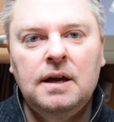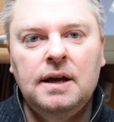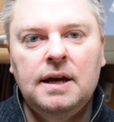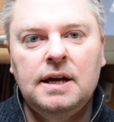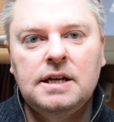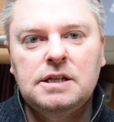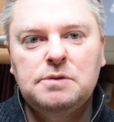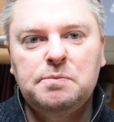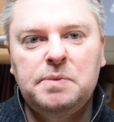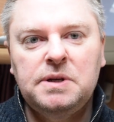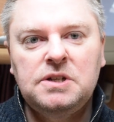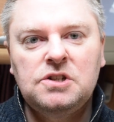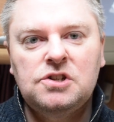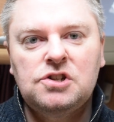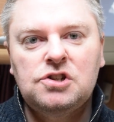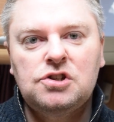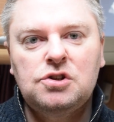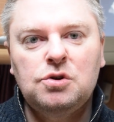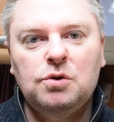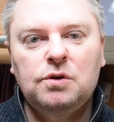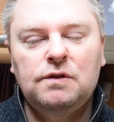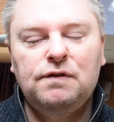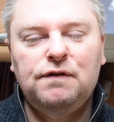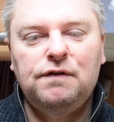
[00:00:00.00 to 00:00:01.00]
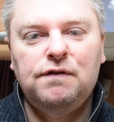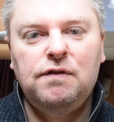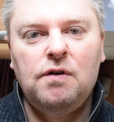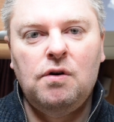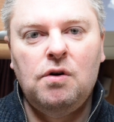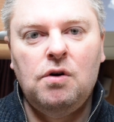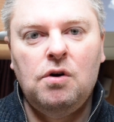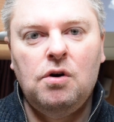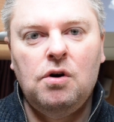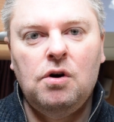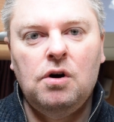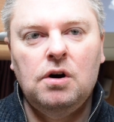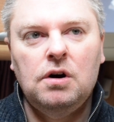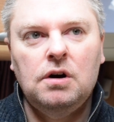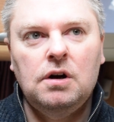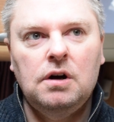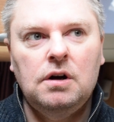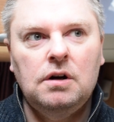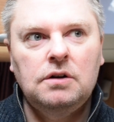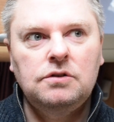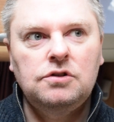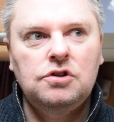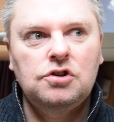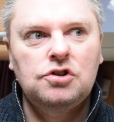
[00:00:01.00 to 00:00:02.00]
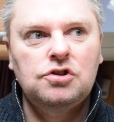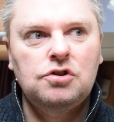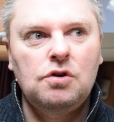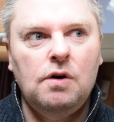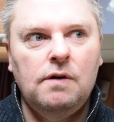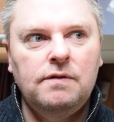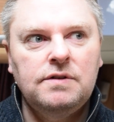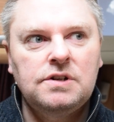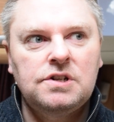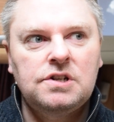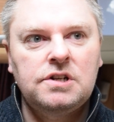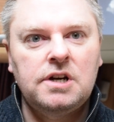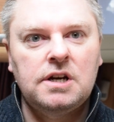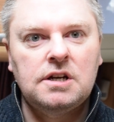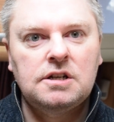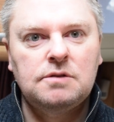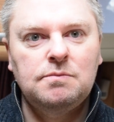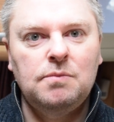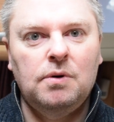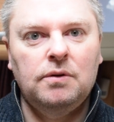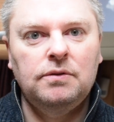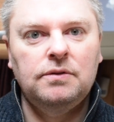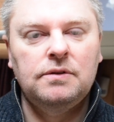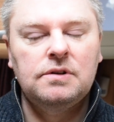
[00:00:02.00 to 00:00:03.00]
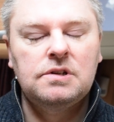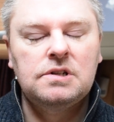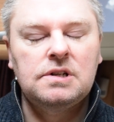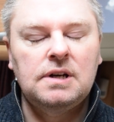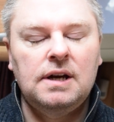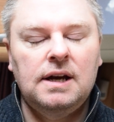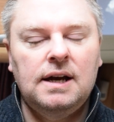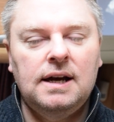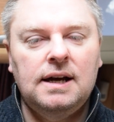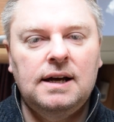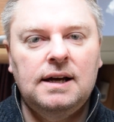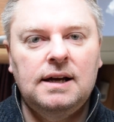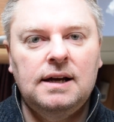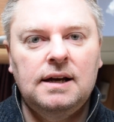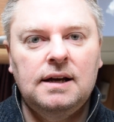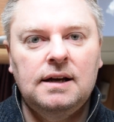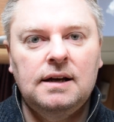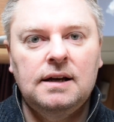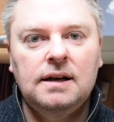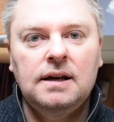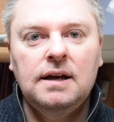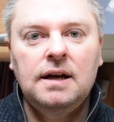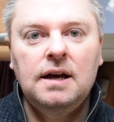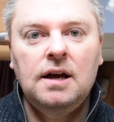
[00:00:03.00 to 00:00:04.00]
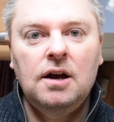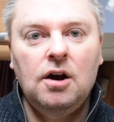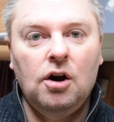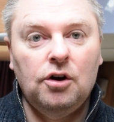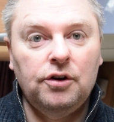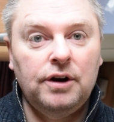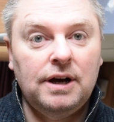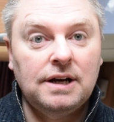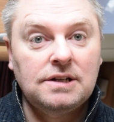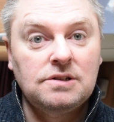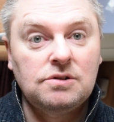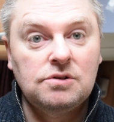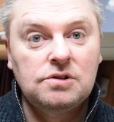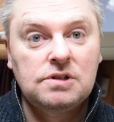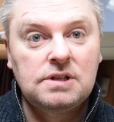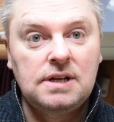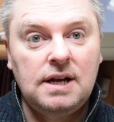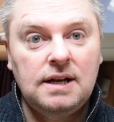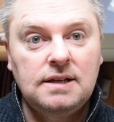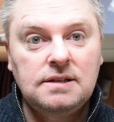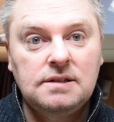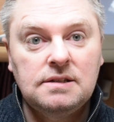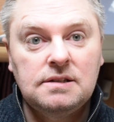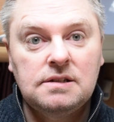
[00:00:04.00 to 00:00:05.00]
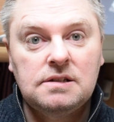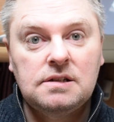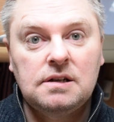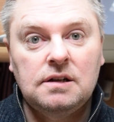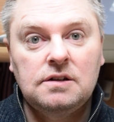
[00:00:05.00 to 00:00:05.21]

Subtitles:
It's been stood for just over 6 months on axle stands.